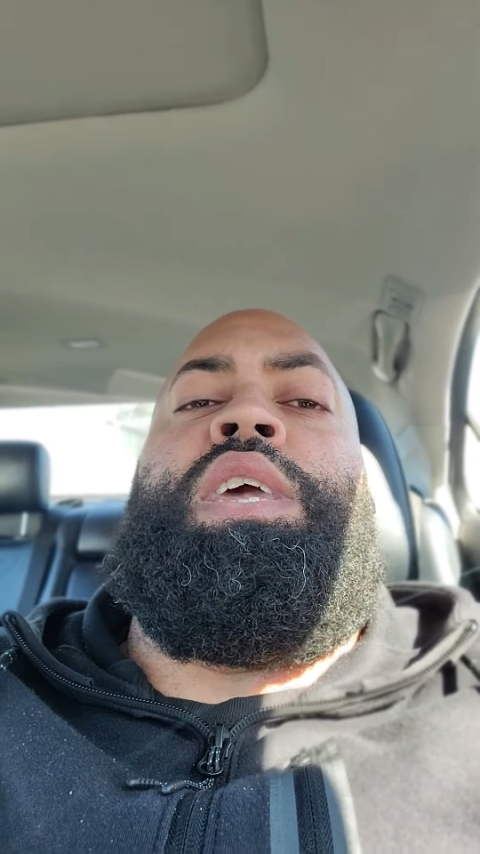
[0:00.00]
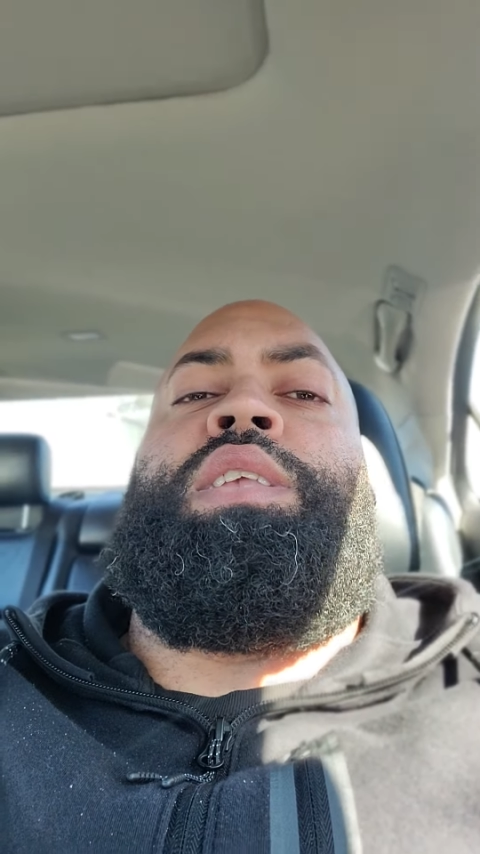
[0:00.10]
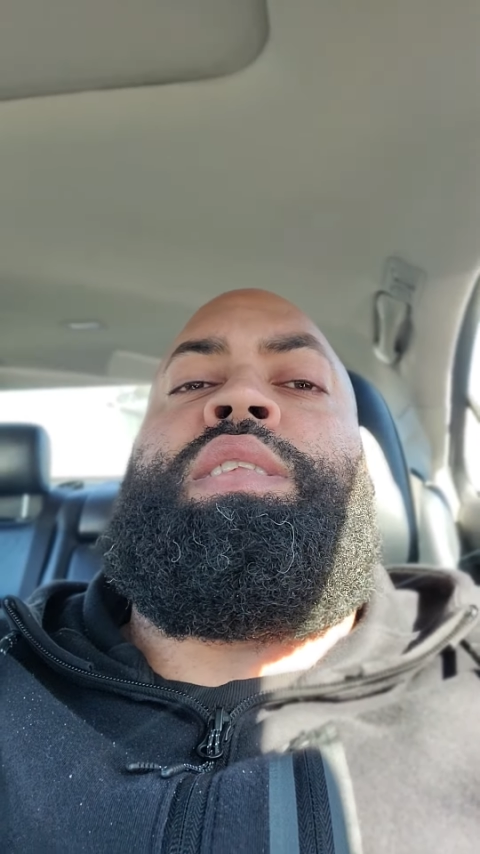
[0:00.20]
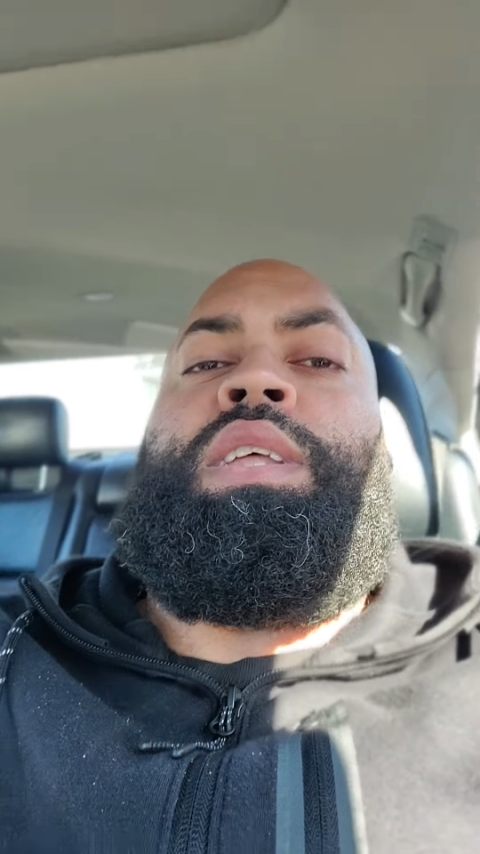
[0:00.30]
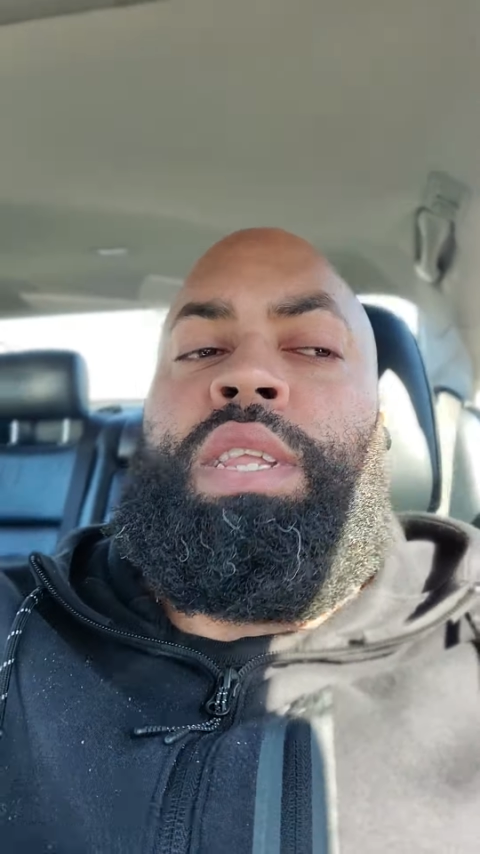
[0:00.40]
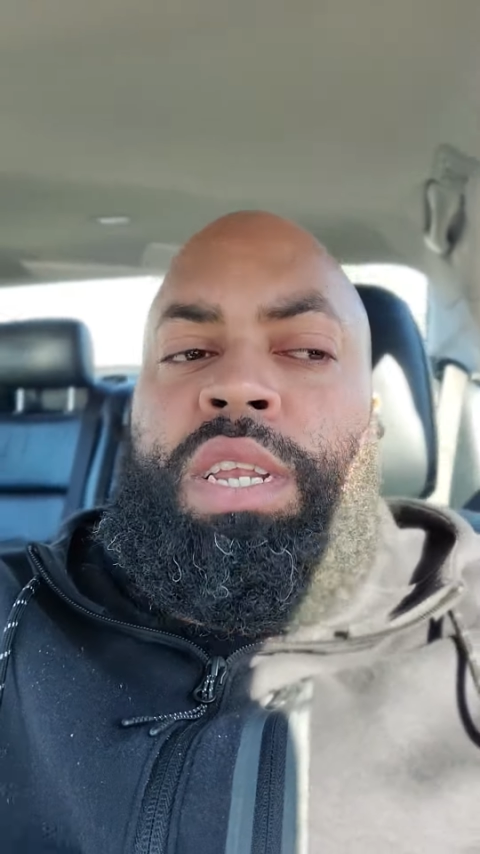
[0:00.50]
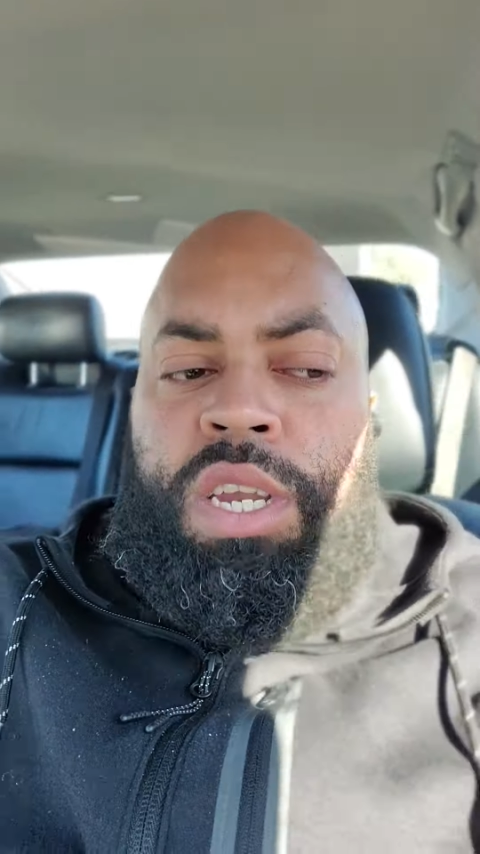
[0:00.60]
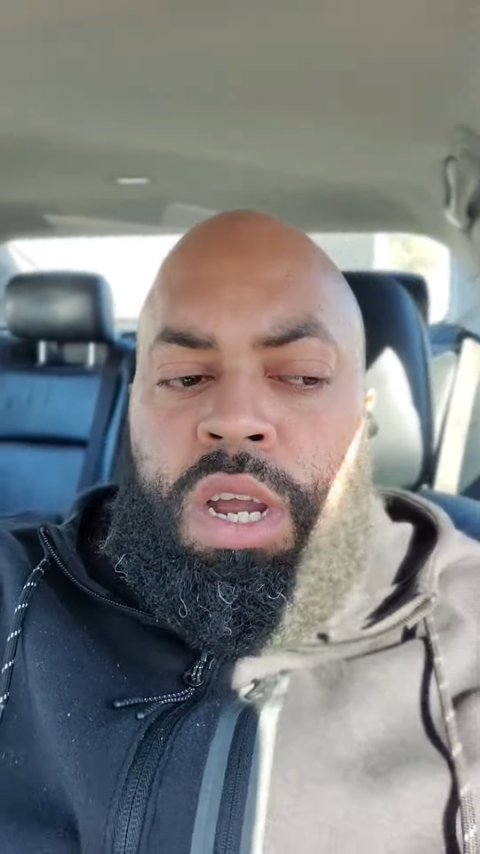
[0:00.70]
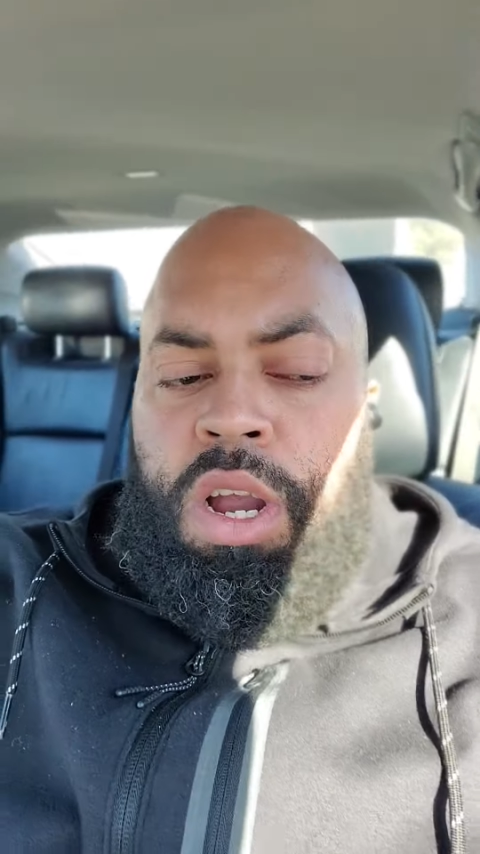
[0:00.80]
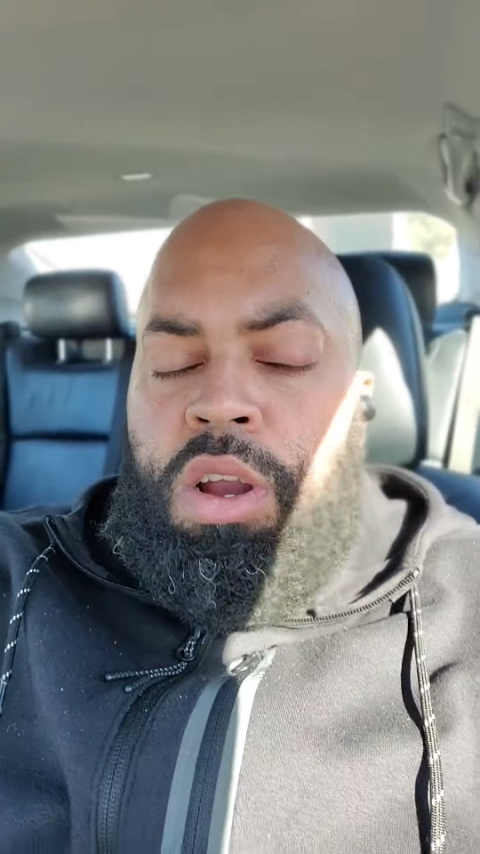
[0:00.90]
instantly
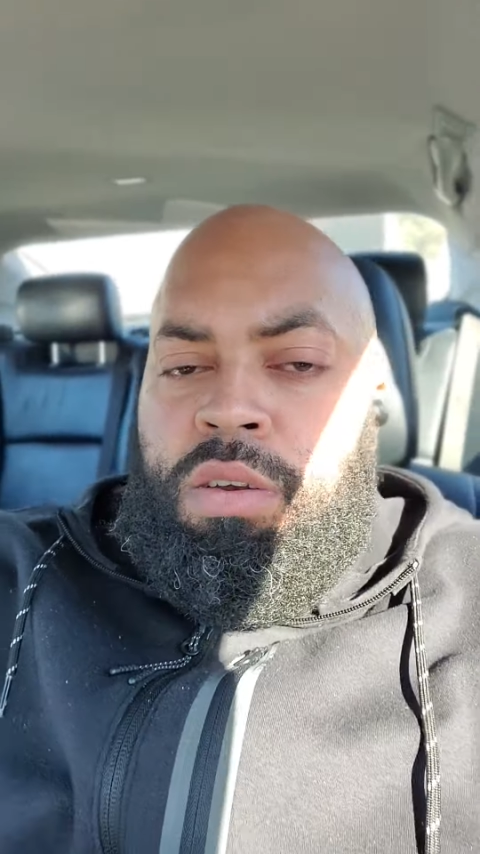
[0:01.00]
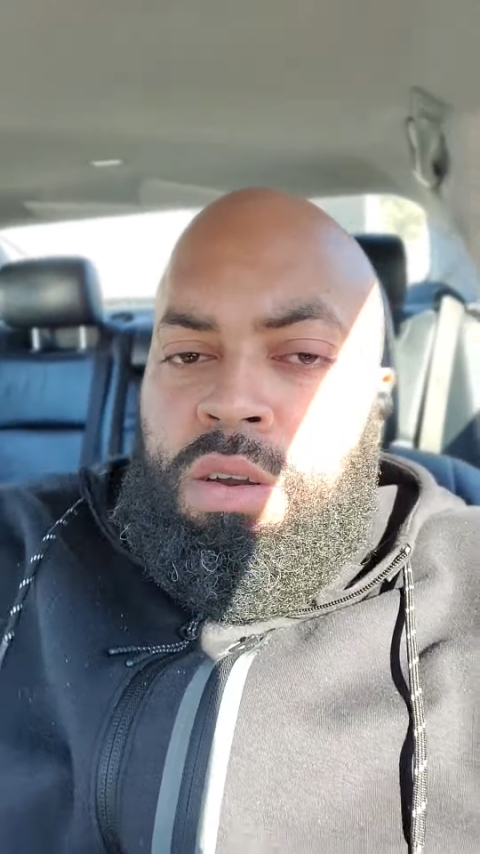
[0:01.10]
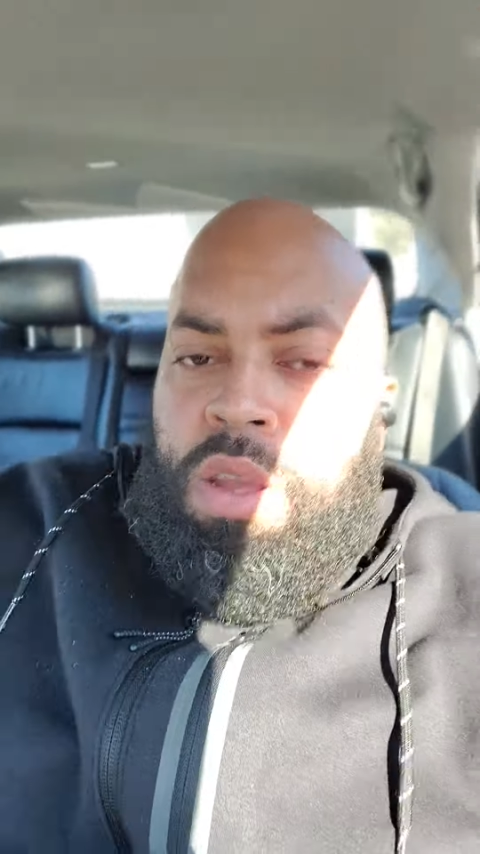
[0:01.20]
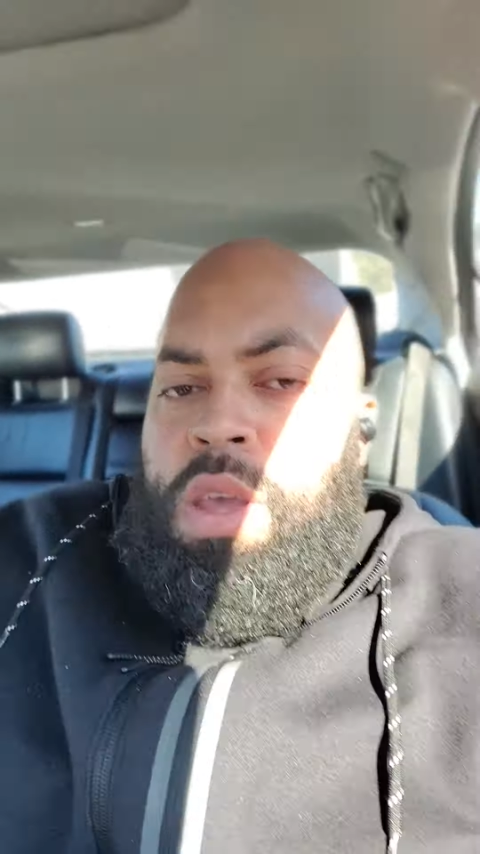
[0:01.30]
turn.